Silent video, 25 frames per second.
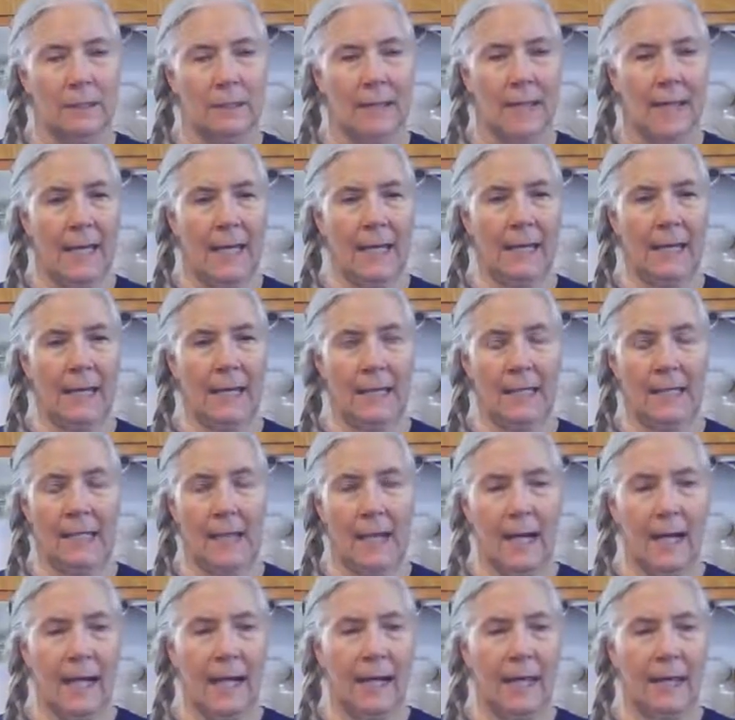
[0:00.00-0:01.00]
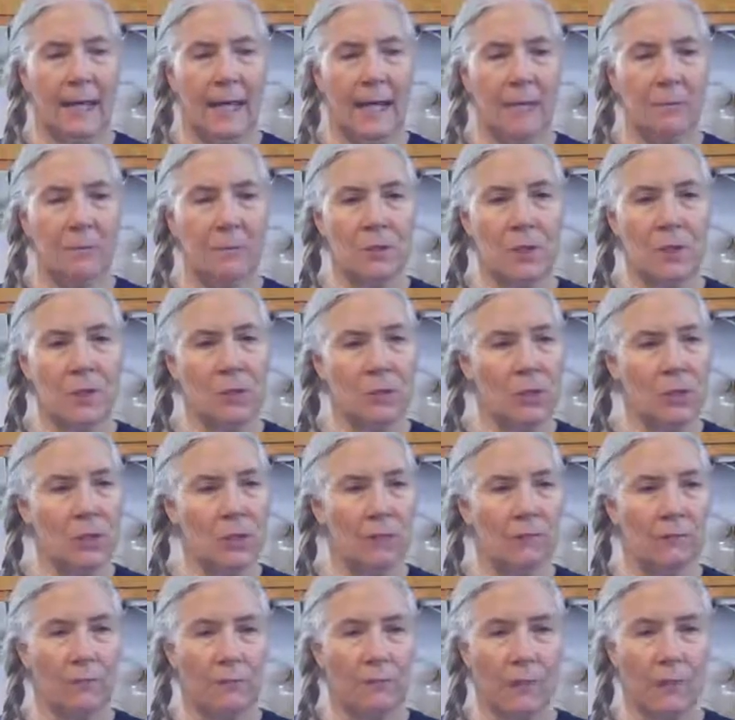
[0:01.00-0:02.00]
And then I kept
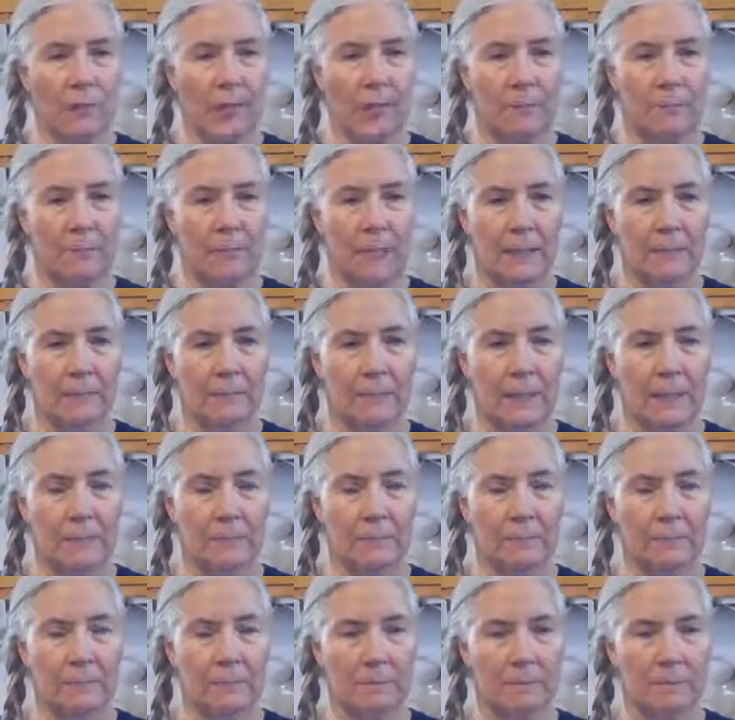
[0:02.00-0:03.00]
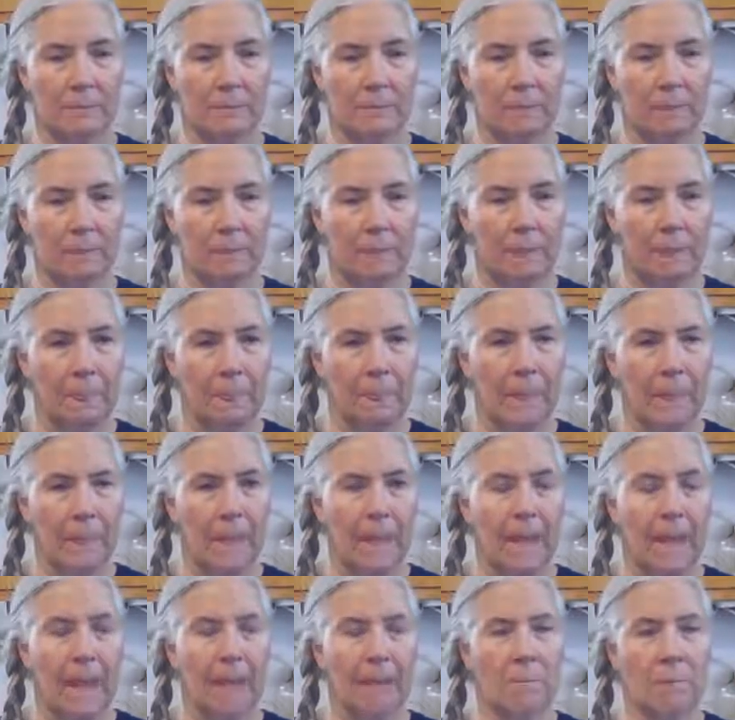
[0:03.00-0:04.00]
searching for that baby.
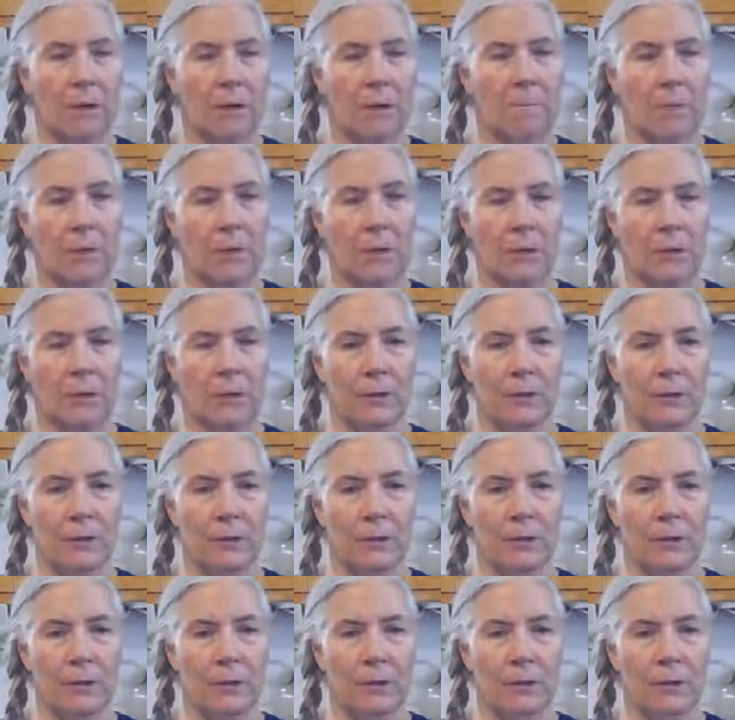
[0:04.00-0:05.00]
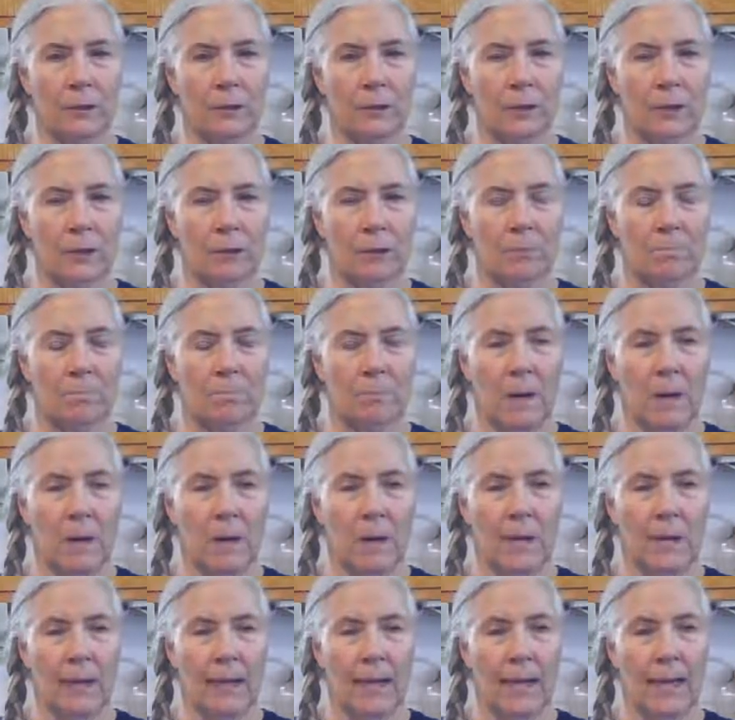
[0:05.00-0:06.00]
And my brother,
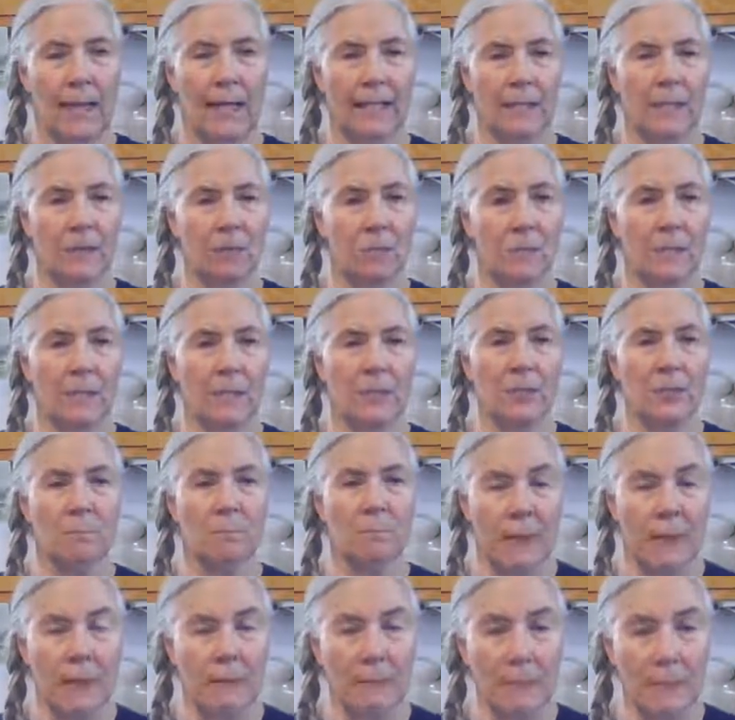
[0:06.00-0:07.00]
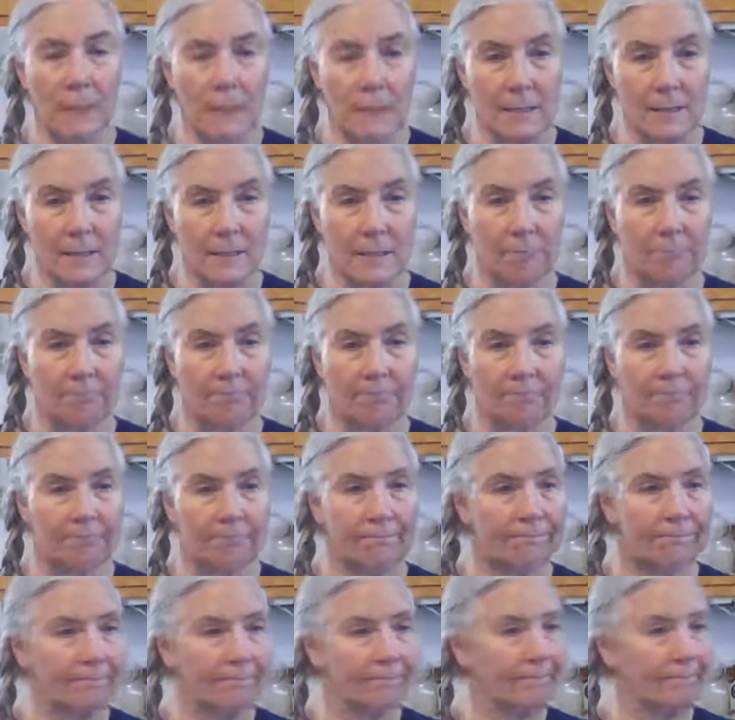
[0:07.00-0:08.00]
Mark, had twin babies.
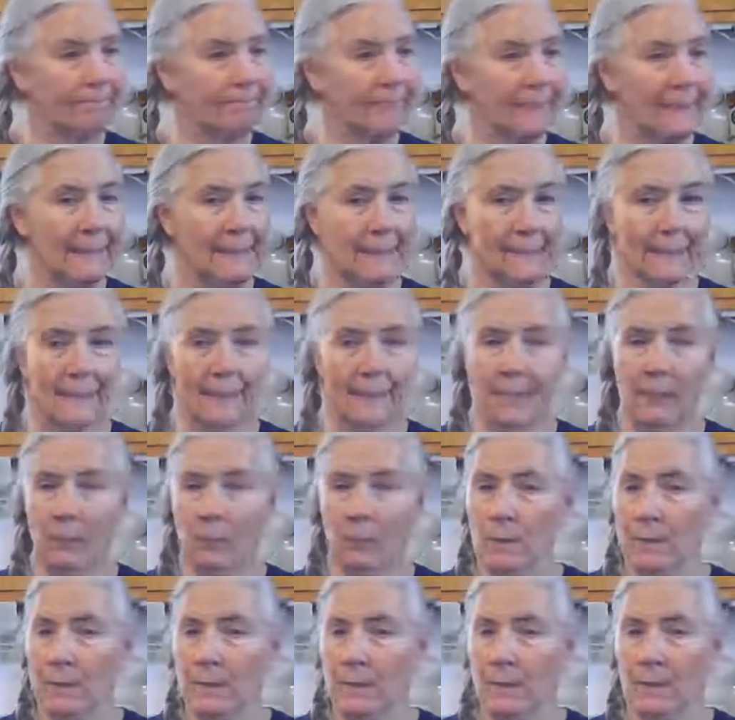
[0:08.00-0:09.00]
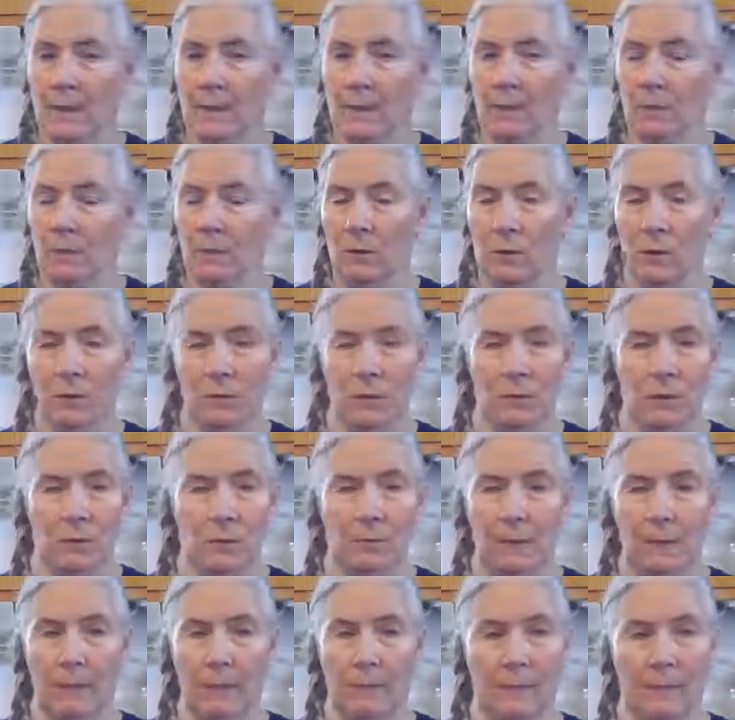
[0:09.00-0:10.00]
It wasn't either of those
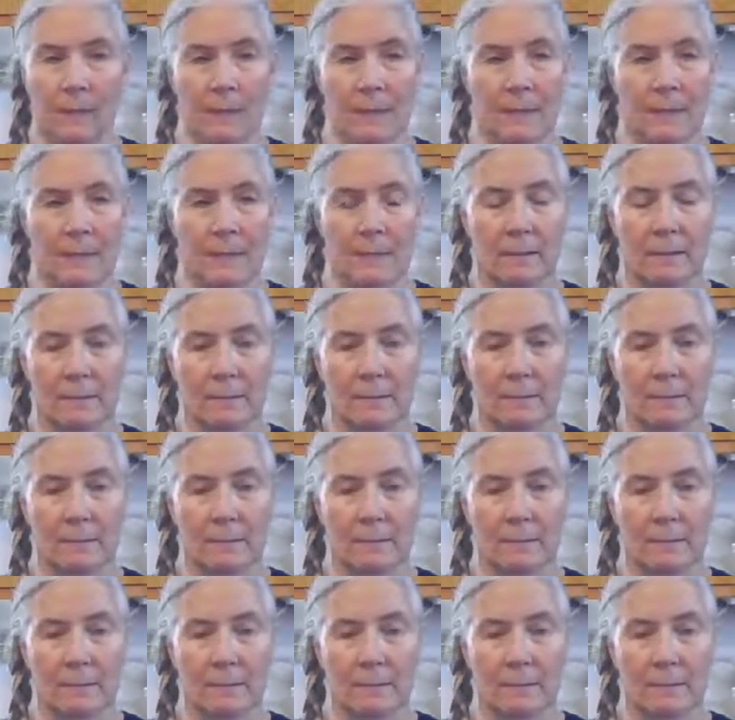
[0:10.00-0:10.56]
babies.